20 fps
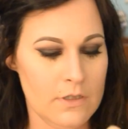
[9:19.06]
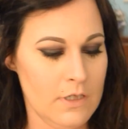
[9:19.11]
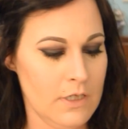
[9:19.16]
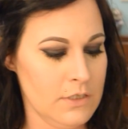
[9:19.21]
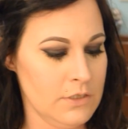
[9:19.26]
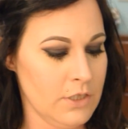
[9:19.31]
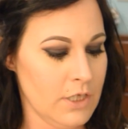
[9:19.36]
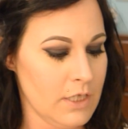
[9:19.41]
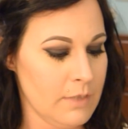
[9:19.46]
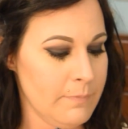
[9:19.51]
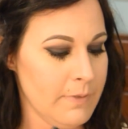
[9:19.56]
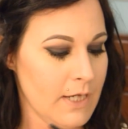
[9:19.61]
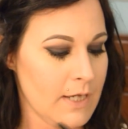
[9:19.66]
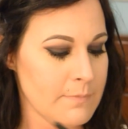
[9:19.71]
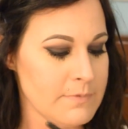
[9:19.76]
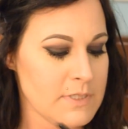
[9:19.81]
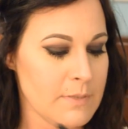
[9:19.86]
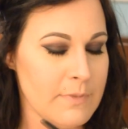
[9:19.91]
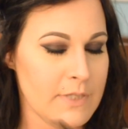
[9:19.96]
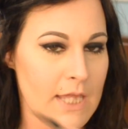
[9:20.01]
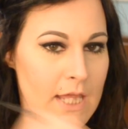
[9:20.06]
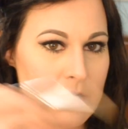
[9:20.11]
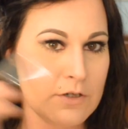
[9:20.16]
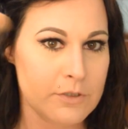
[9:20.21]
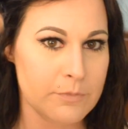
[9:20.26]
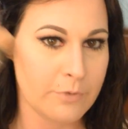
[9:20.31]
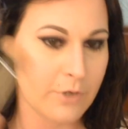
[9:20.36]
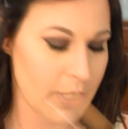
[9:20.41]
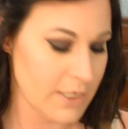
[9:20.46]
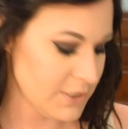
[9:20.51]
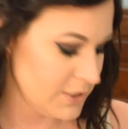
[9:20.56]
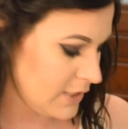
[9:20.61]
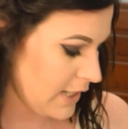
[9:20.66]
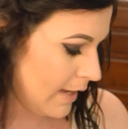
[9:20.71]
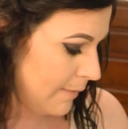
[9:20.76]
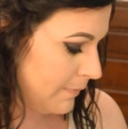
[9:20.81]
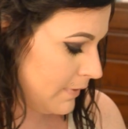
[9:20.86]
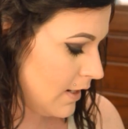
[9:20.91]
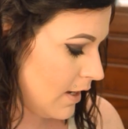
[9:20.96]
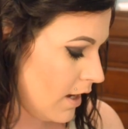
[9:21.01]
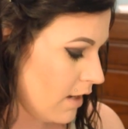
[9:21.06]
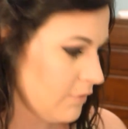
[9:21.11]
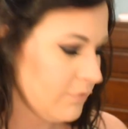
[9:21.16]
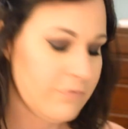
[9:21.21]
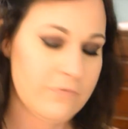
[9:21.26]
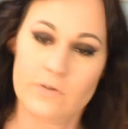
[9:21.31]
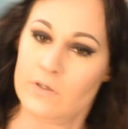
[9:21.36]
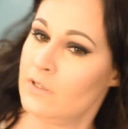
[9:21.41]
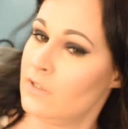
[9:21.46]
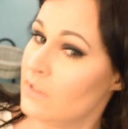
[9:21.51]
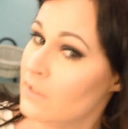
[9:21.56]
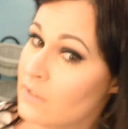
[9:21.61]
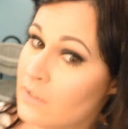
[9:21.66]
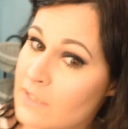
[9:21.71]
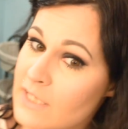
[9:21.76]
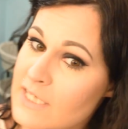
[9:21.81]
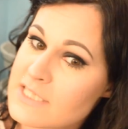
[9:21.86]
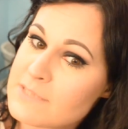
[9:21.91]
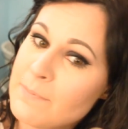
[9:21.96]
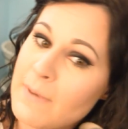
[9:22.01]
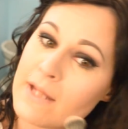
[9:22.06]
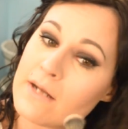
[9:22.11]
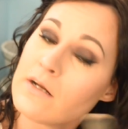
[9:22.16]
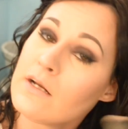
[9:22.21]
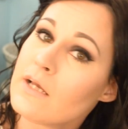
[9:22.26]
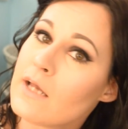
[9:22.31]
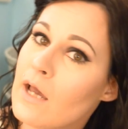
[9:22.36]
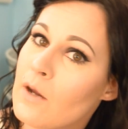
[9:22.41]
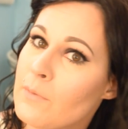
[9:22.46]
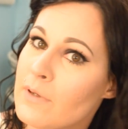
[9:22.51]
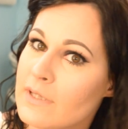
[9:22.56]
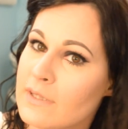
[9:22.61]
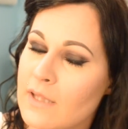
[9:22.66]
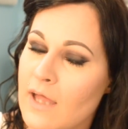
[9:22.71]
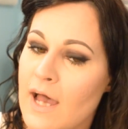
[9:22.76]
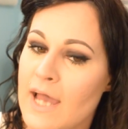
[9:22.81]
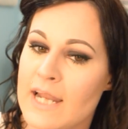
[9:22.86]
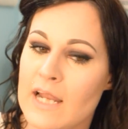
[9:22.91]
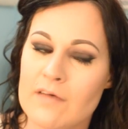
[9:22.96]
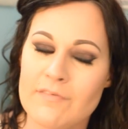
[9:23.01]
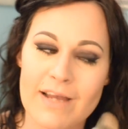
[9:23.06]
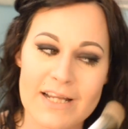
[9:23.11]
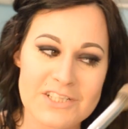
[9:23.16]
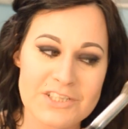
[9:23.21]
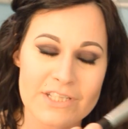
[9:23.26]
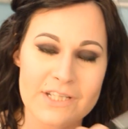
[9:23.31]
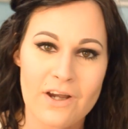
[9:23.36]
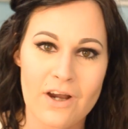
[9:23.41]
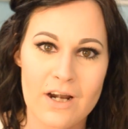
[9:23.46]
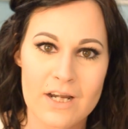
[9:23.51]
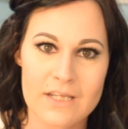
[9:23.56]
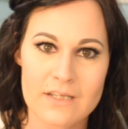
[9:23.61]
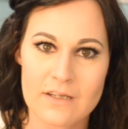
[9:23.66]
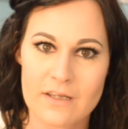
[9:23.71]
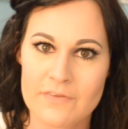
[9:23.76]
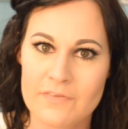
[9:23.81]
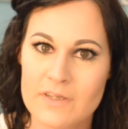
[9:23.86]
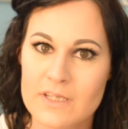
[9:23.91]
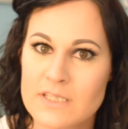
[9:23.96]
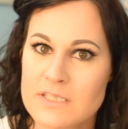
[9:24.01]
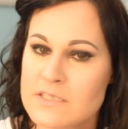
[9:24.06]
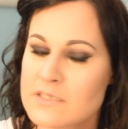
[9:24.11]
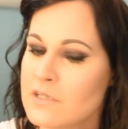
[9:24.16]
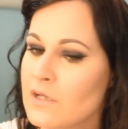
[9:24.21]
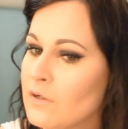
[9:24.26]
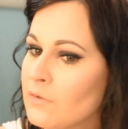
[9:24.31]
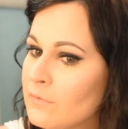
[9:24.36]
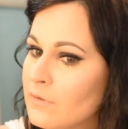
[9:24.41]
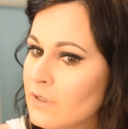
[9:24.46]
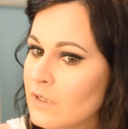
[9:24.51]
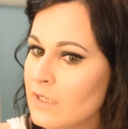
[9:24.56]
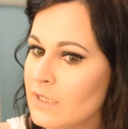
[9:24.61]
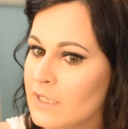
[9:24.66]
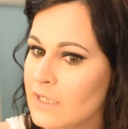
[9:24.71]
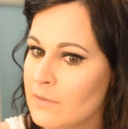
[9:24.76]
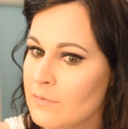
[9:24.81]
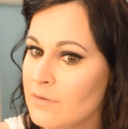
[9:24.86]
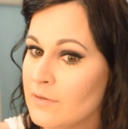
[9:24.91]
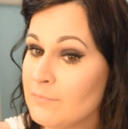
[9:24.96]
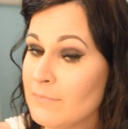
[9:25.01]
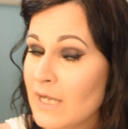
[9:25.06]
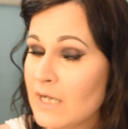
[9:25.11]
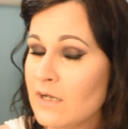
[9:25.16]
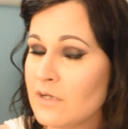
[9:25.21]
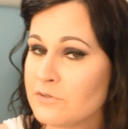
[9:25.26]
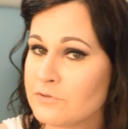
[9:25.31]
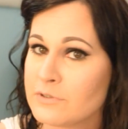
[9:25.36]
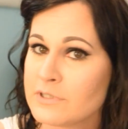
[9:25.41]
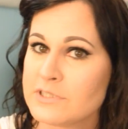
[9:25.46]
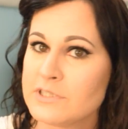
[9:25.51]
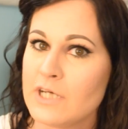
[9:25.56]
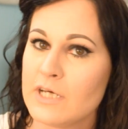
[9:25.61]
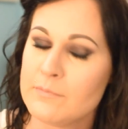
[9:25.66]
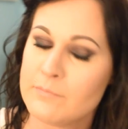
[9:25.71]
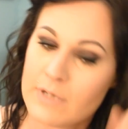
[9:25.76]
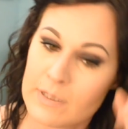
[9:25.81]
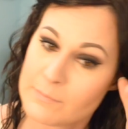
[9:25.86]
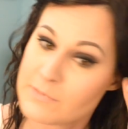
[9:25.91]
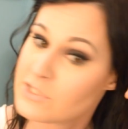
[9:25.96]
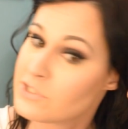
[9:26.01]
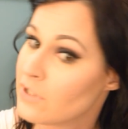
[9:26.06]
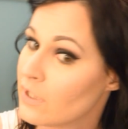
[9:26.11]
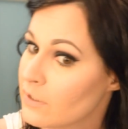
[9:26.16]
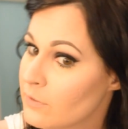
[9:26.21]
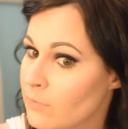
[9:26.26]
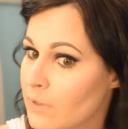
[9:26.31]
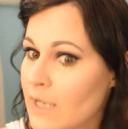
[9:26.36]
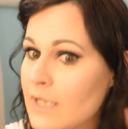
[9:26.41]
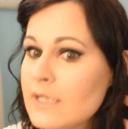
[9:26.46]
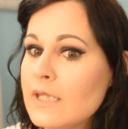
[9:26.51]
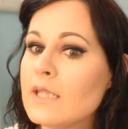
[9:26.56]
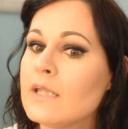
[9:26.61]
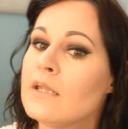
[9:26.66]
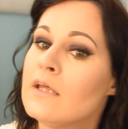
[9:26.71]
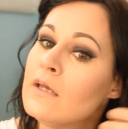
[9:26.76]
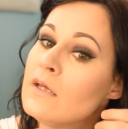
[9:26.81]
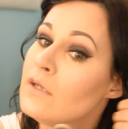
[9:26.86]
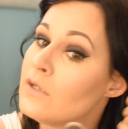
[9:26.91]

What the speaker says: And you're going to pick up some of that on your brush, tap it off. It's better to go in light. I've actually already done this, so my contour is done, but I'm going to show you what I did.